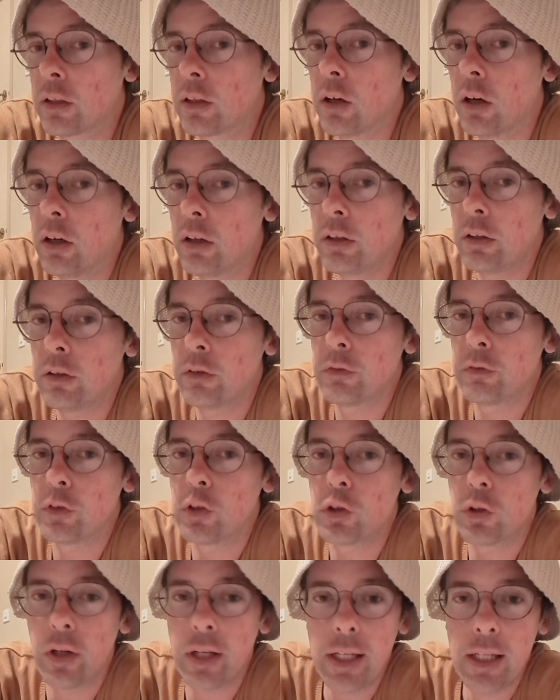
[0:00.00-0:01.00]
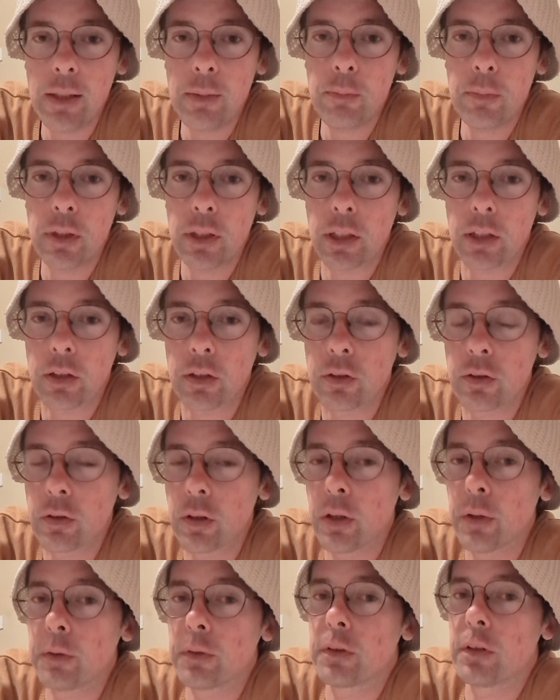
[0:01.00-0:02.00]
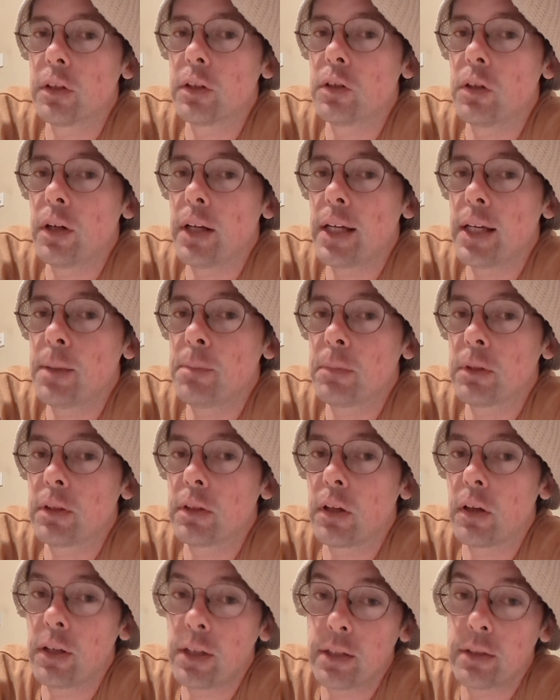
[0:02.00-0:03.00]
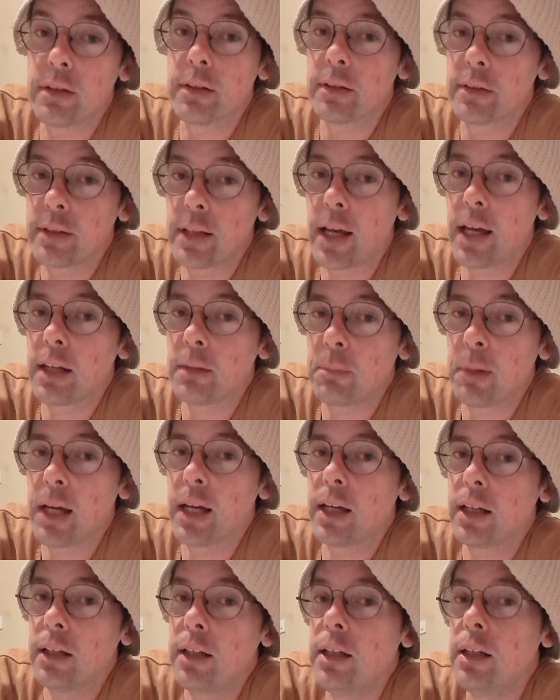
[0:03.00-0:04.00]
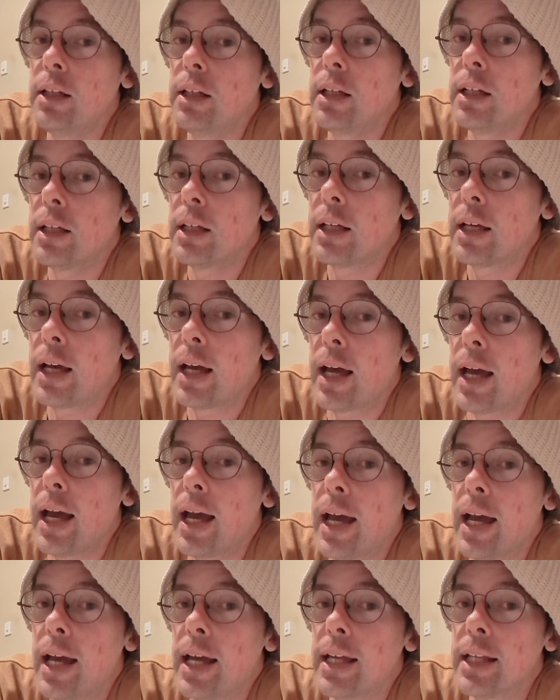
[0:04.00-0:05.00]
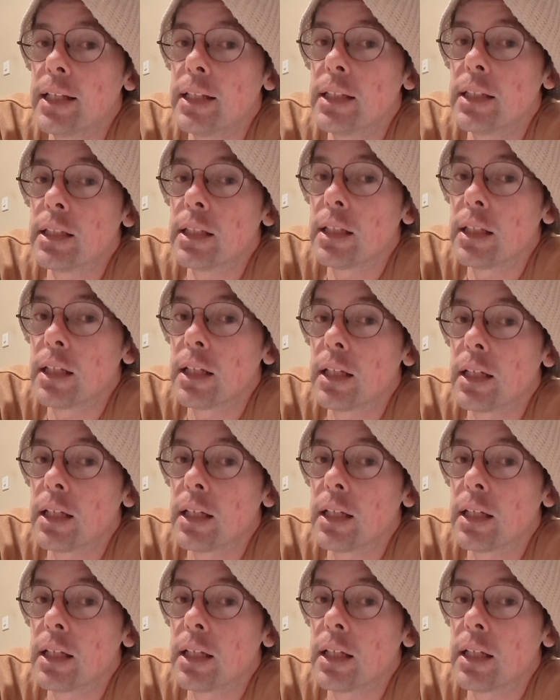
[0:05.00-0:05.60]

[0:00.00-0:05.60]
the god of dreams. He controls the dreams, so he's the Sandman, and